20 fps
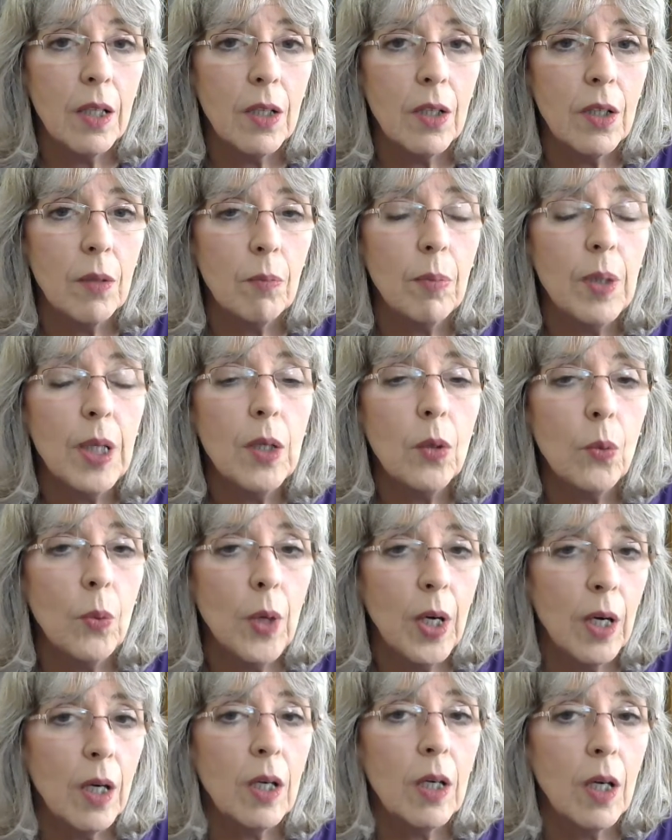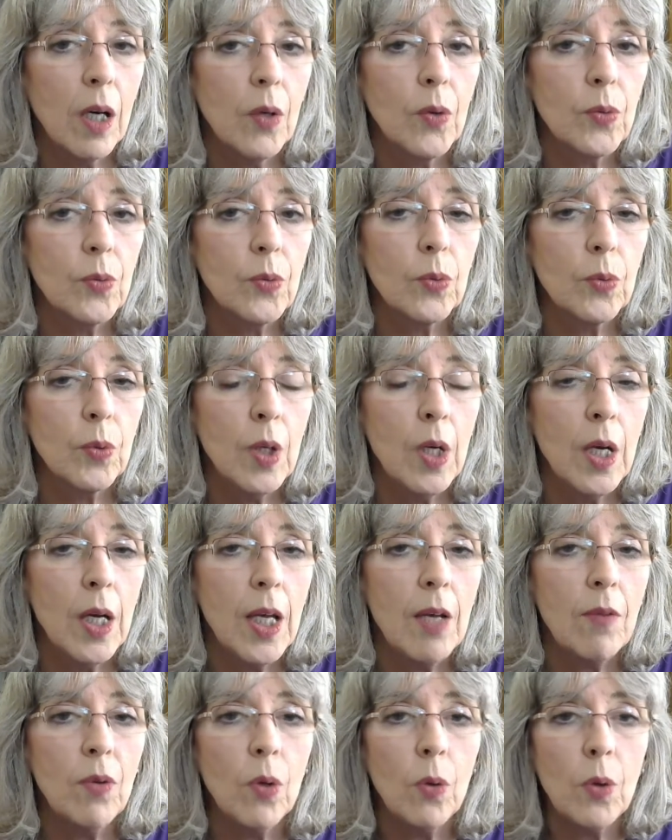be aware of,
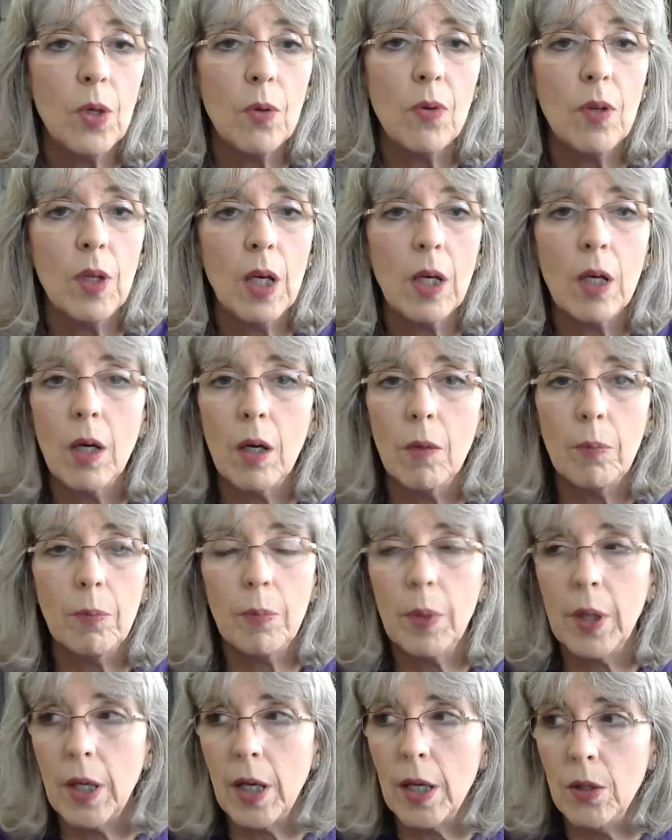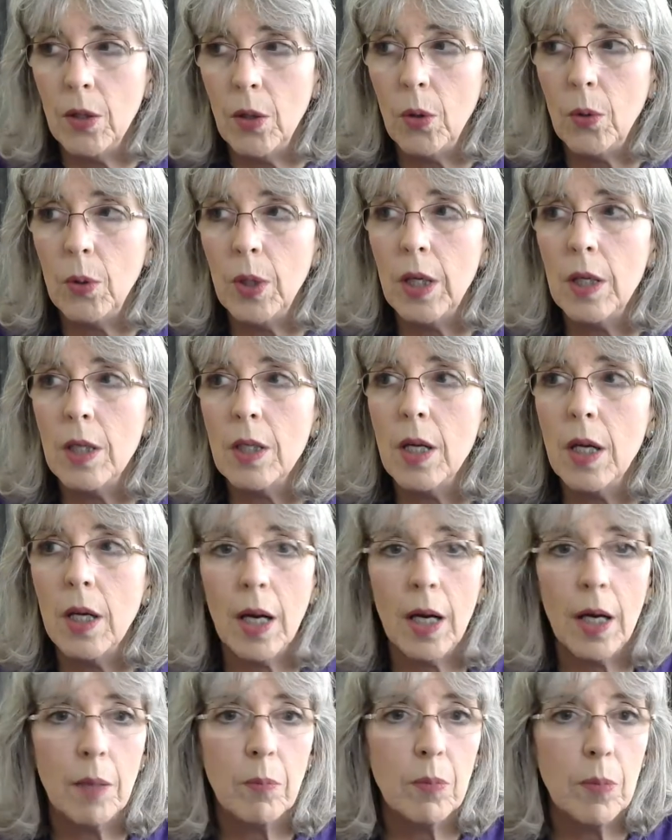even though you think, but I know it, and
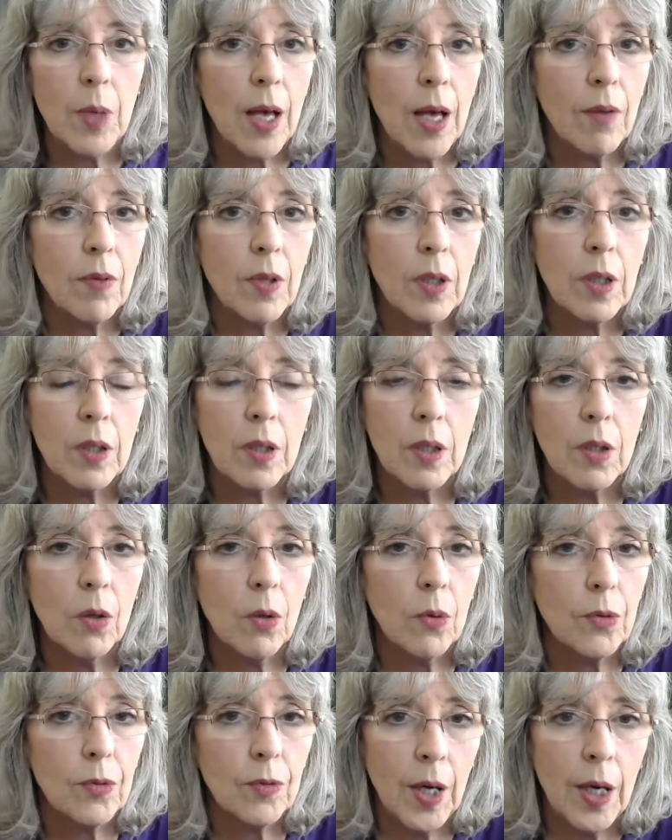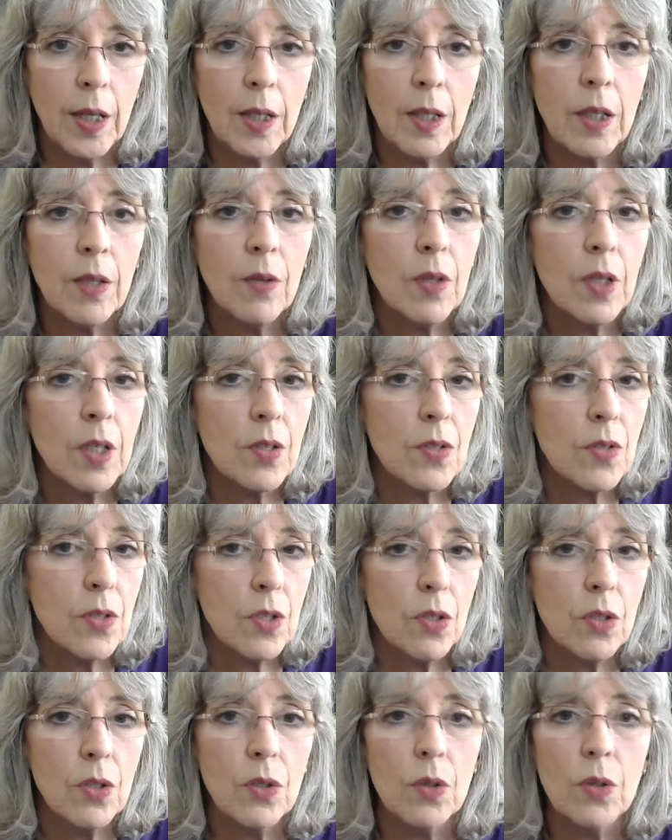I'm having, finding things to
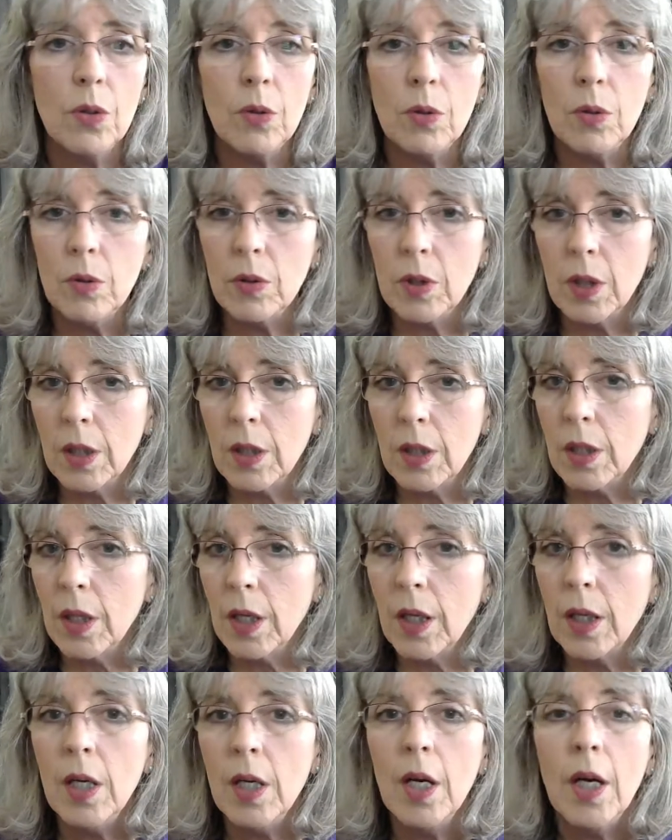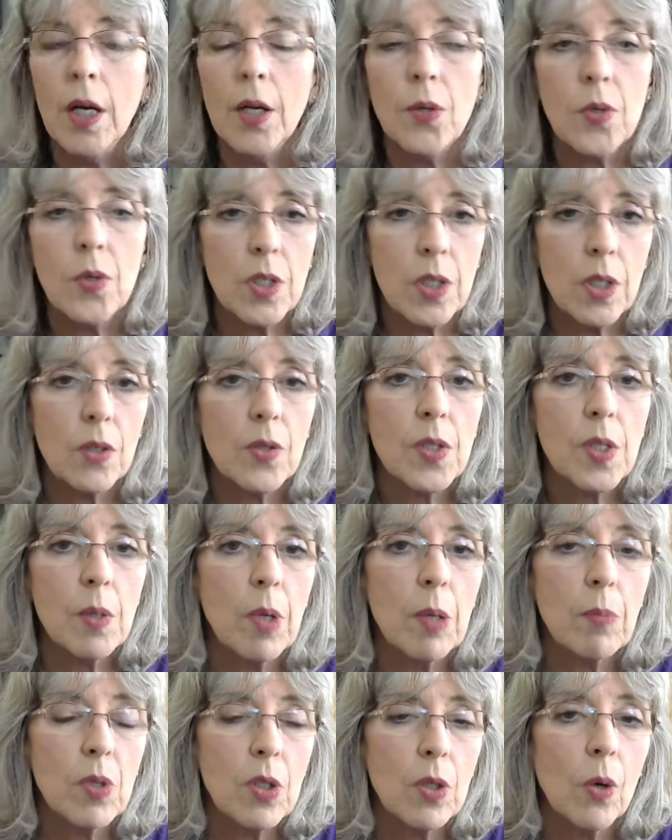do, you still
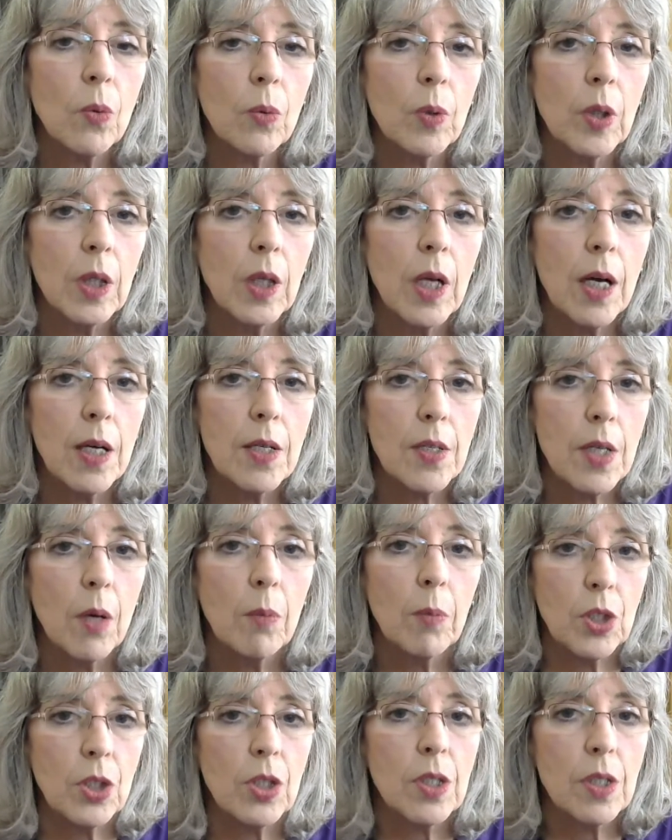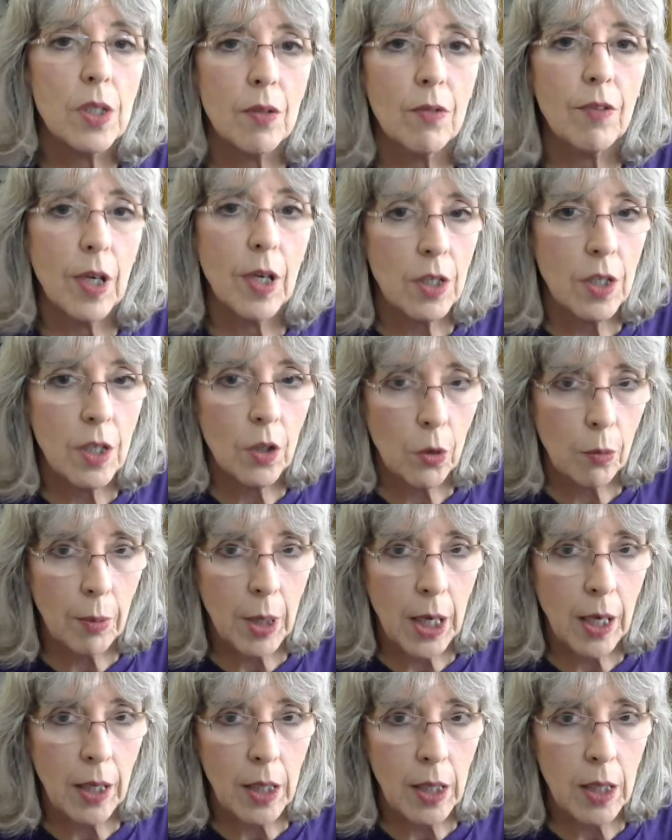sometimes don't realize how much it's affecting your
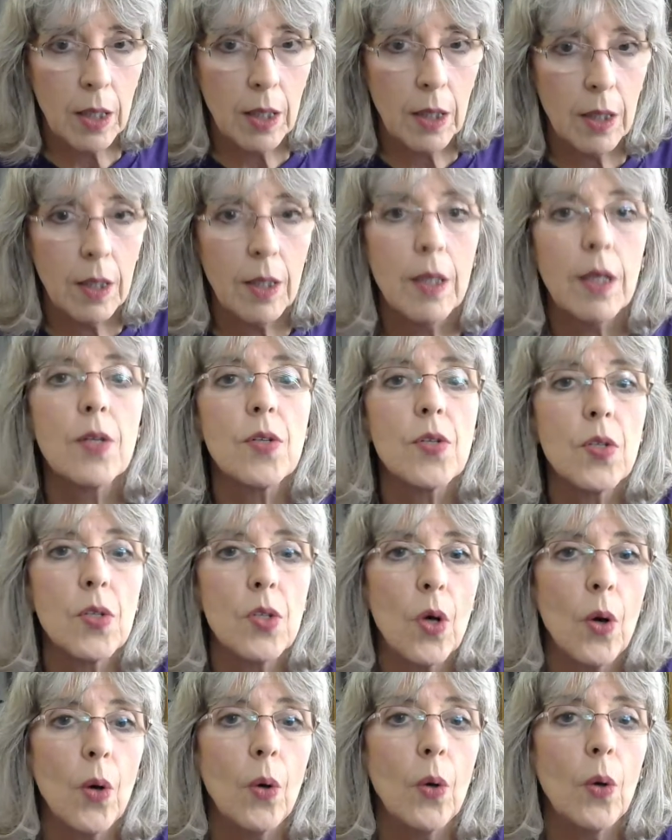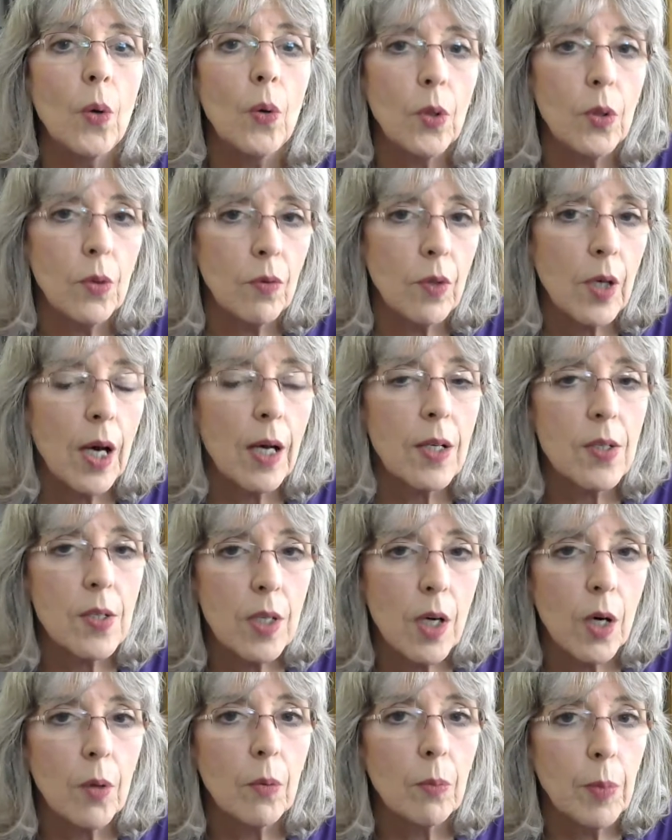body. So you got to
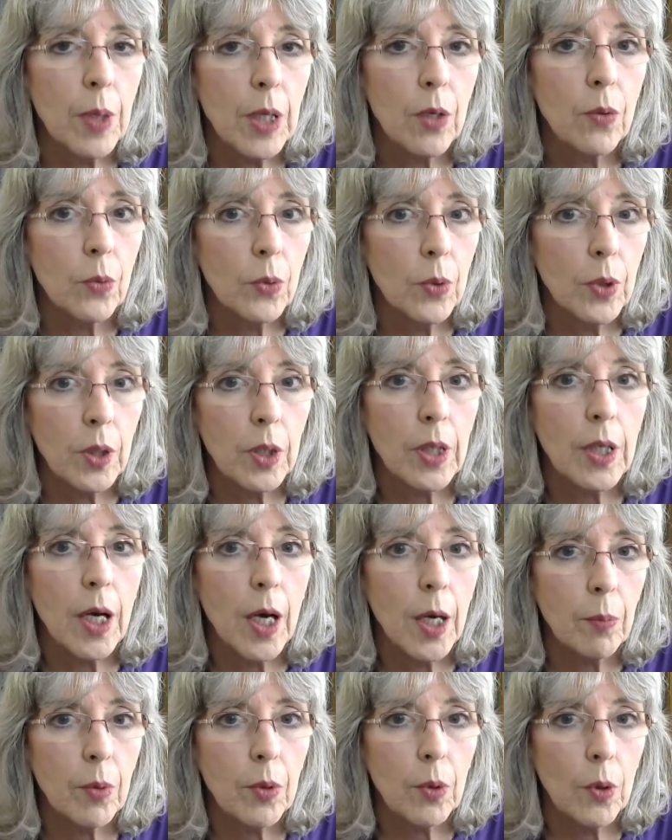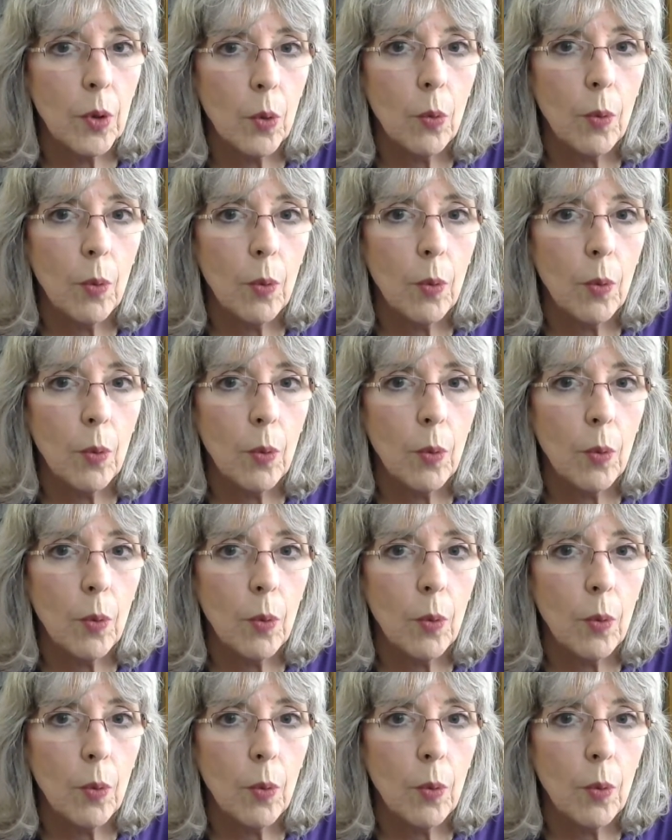start being really hyper